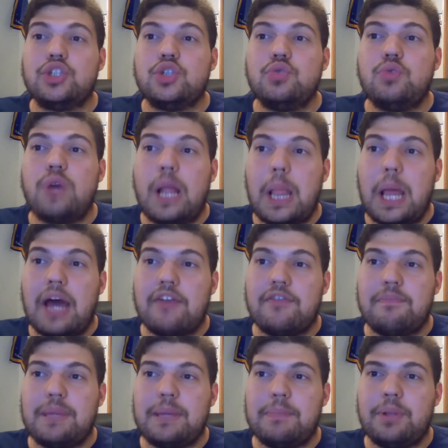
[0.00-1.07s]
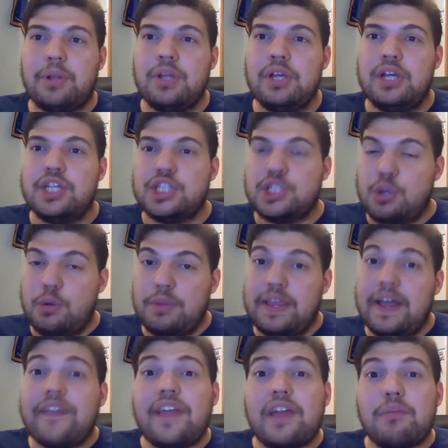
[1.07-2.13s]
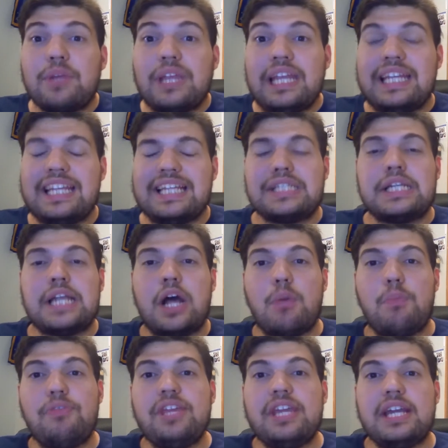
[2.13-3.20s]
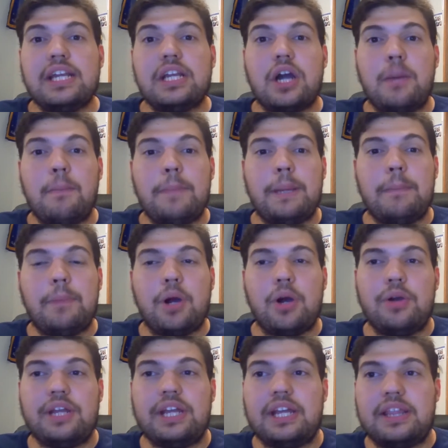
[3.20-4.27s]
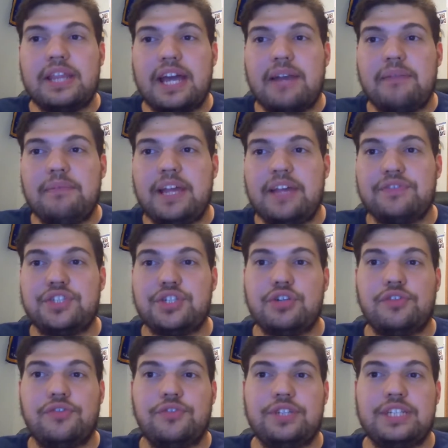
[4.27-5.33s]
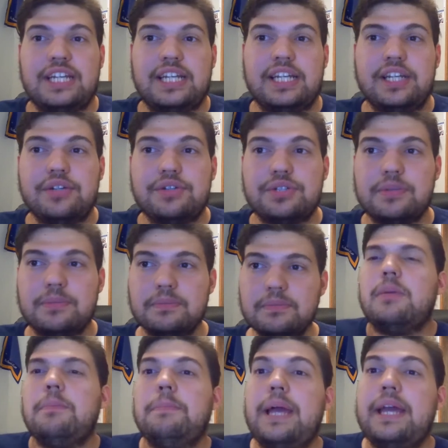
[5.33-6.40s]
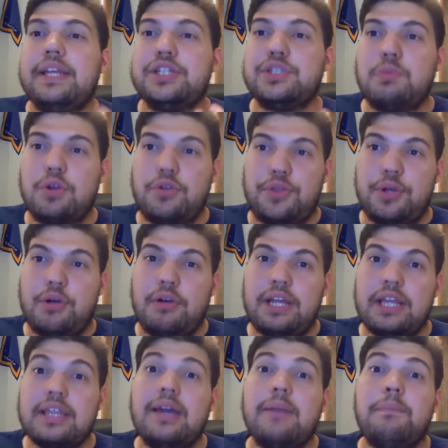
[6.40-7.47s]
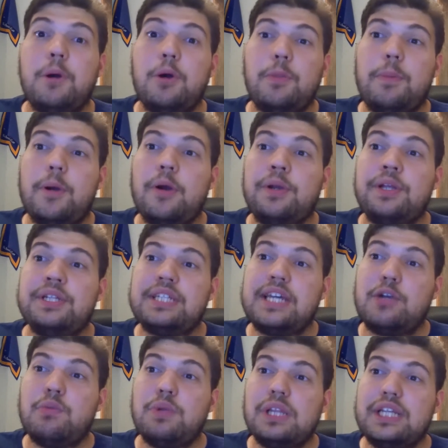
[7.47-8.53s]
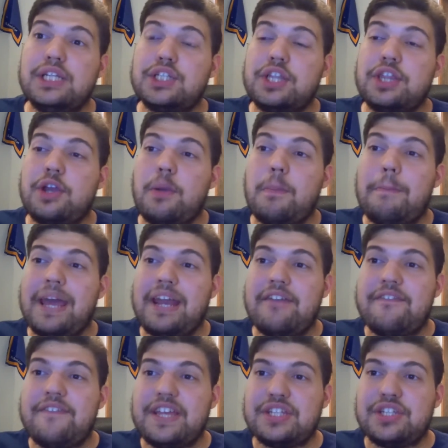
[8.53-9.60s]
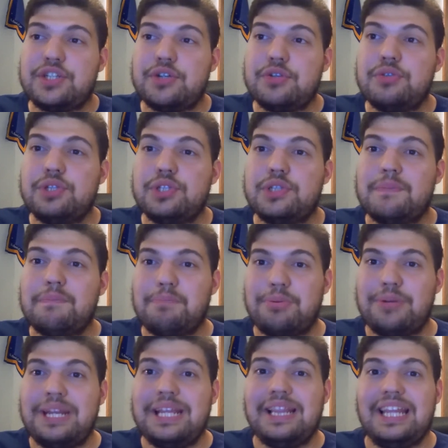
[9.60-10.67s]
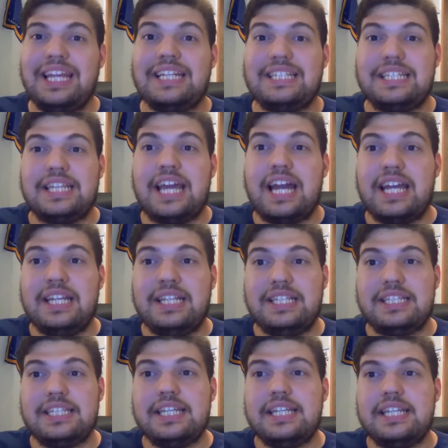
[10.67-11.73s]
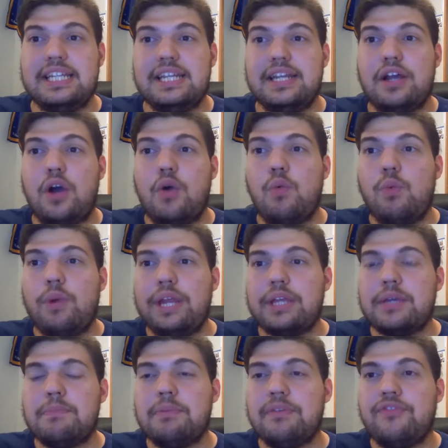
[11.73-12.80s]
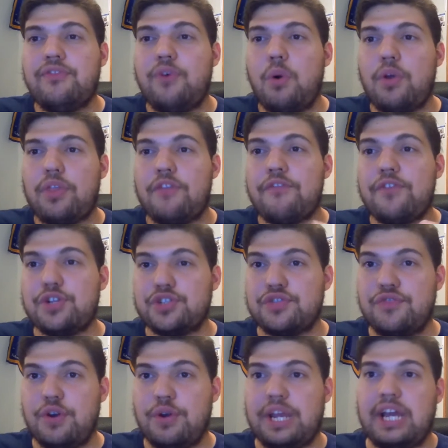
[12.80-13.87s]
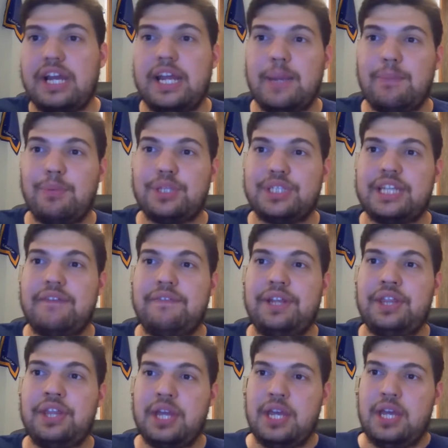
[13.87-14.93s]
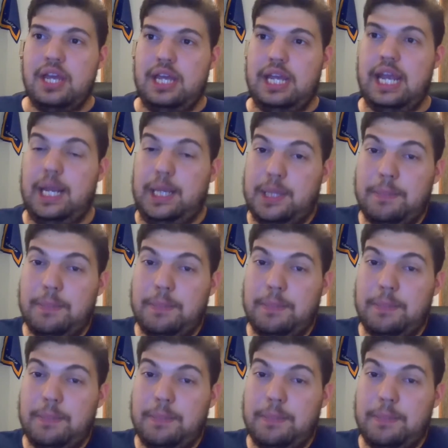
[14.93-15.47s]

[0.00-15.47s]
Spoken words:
to a lot of people. So, that really doesn't help the incumbent party that have served for 10 years. It is worth noting that both parties had released their manifestos pretty late. The INC did it a week before the first voting on April 7th, and the